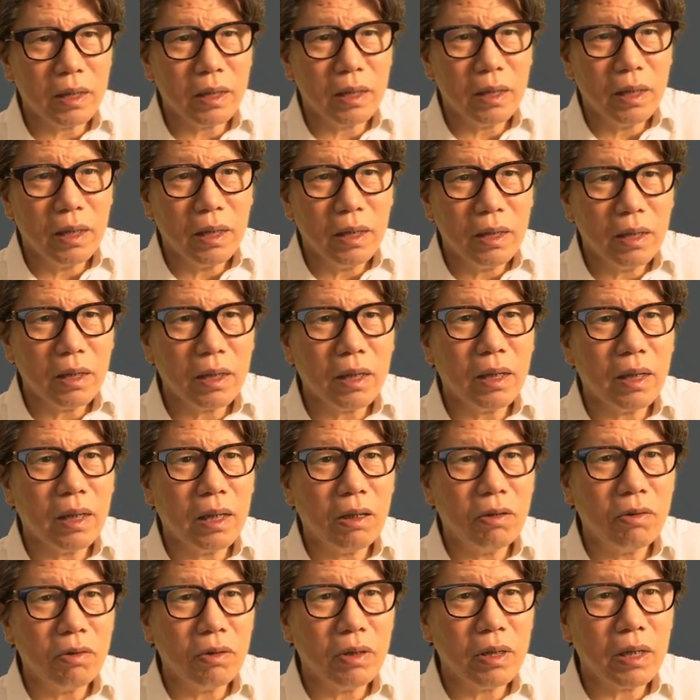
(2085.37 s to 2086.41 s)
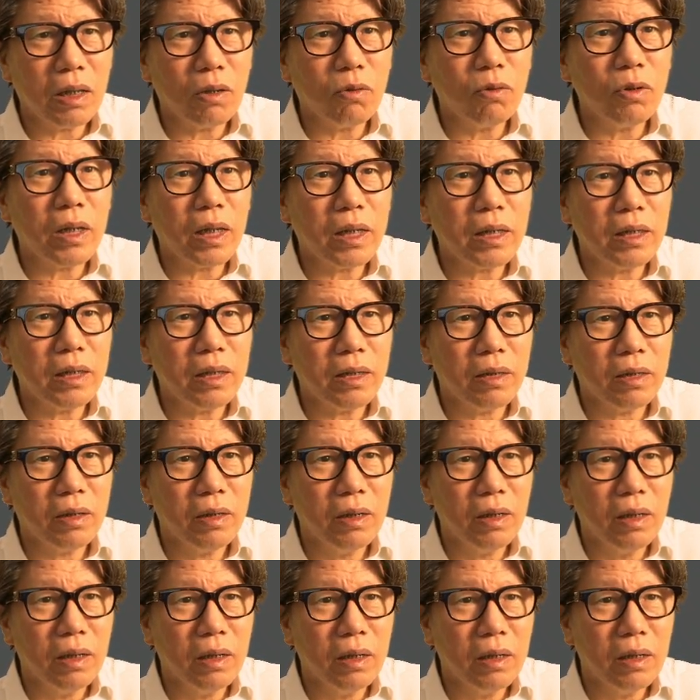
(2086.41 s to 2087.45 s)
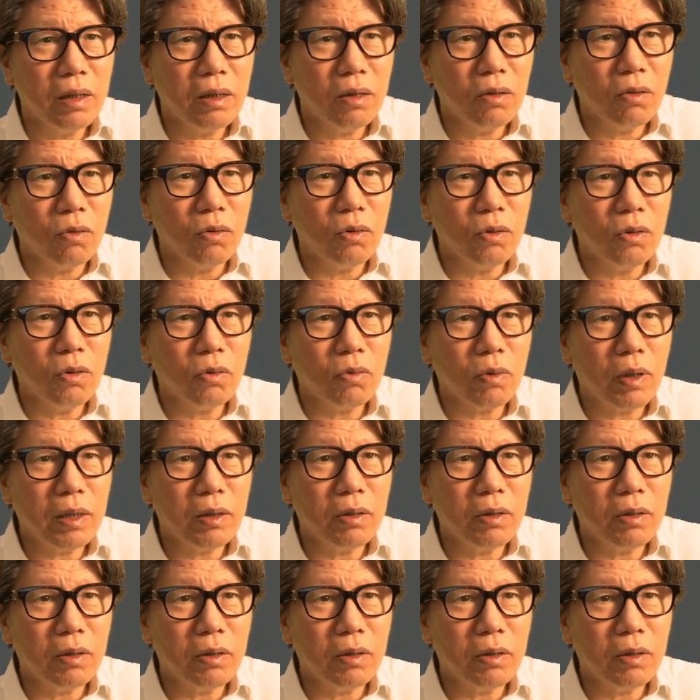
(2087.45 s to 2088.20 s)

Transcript: This is the Gothic arch. Right,